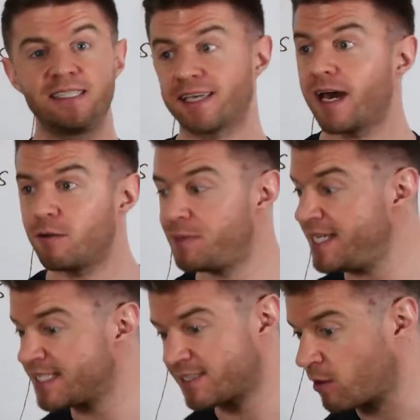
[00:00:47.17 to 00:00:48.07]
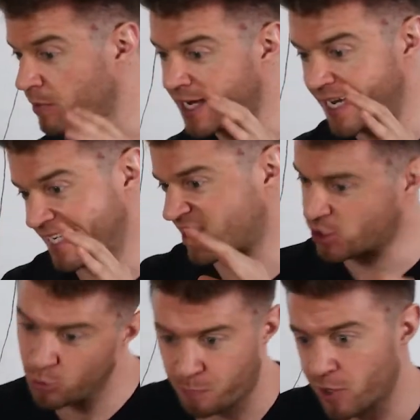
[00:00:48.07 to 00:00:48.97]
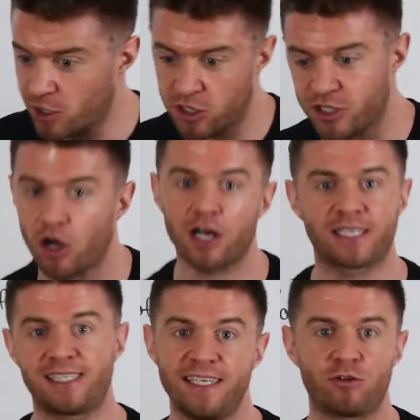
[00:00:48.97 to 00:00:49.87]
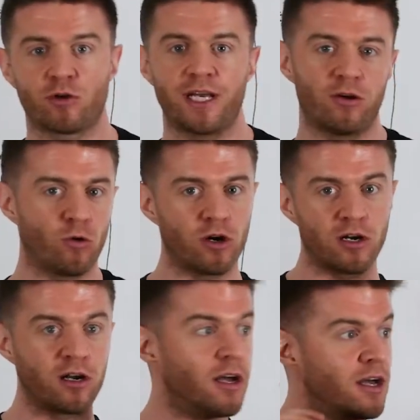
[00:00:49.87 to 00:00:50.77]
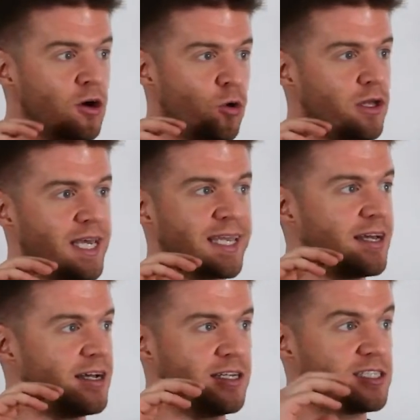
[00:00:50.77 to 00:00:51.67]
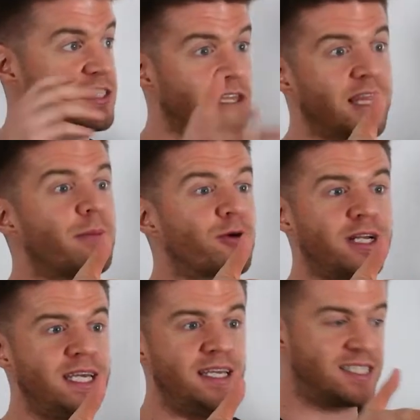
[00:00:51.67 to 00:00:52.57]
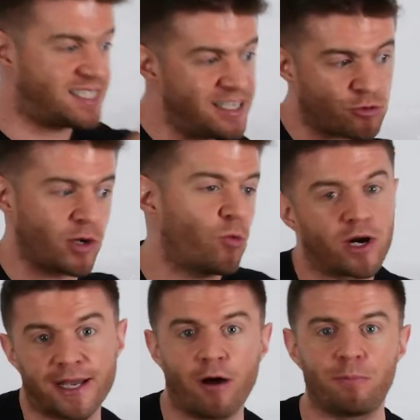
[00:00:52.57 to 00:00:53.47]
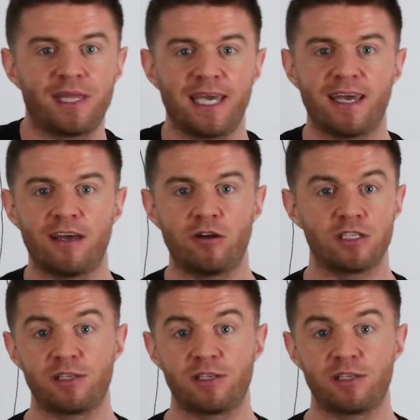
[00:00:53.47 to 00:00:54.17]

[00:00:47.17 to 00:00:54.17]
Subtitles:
It's gotta be some like super dark secret or like a celebrity secret workout plan or